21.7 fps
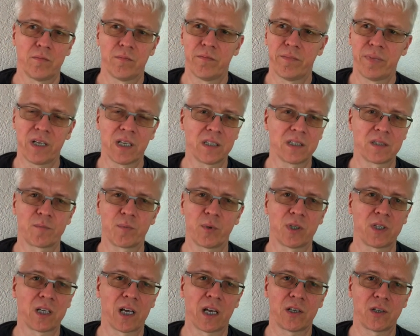biggest
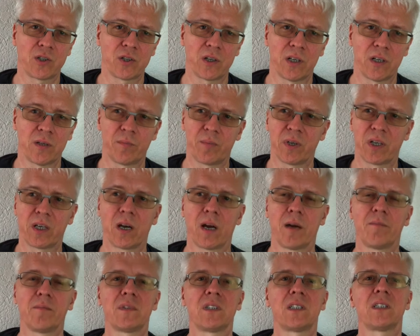potential. It
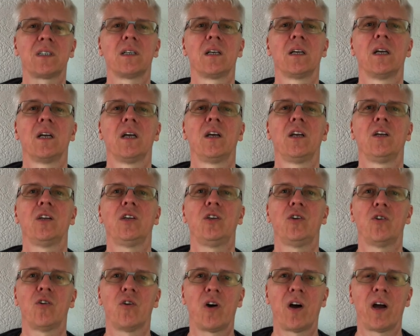becomes
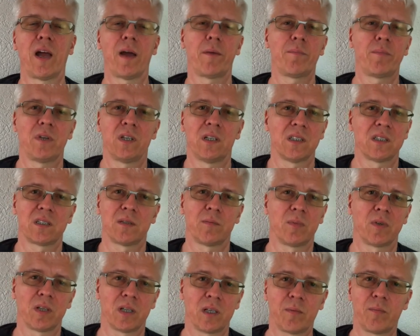your happiness.
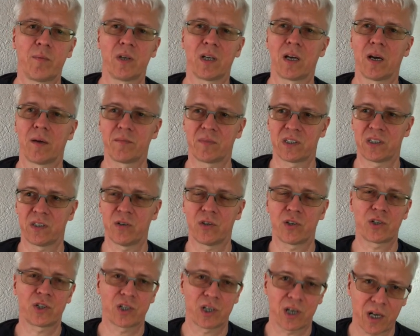It becomes your
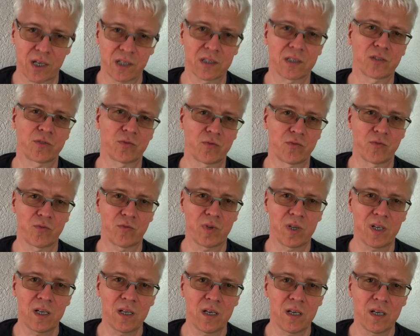chance to
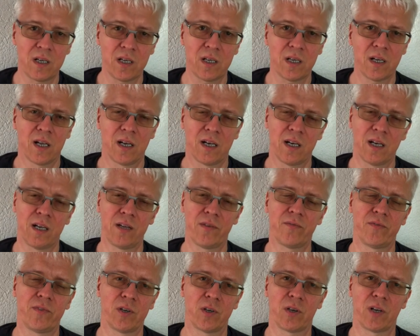really live
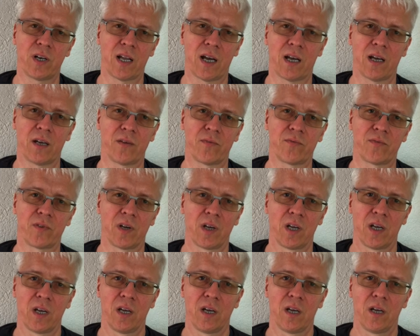your life,
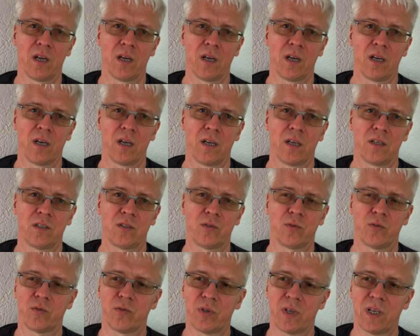to
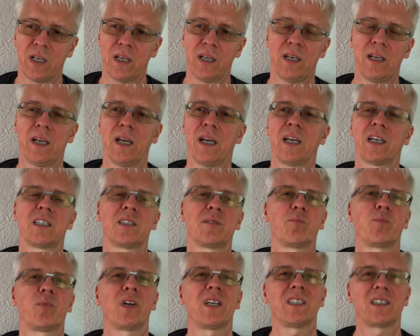really
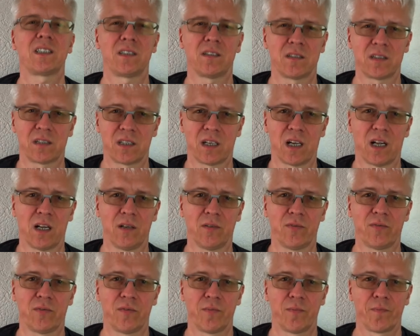express
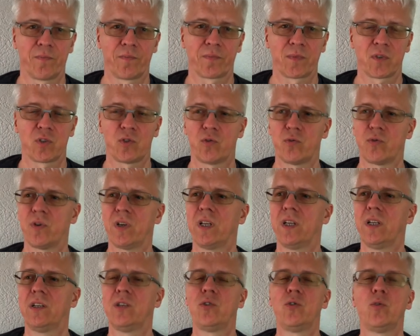yourself, to
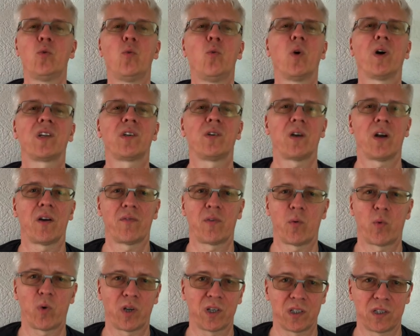really do what you ever
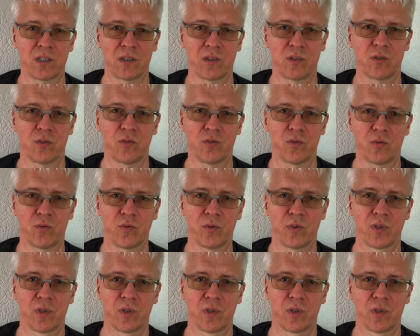wanted to do,